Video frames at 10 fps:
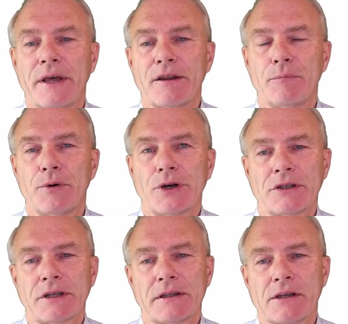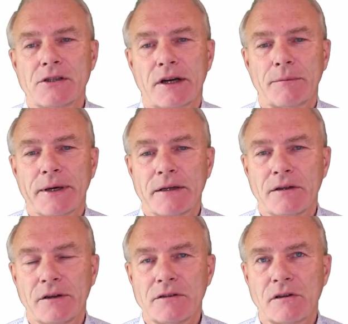data points and start
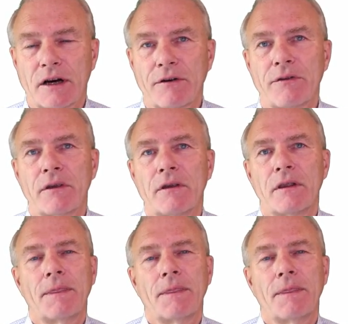making these graphs.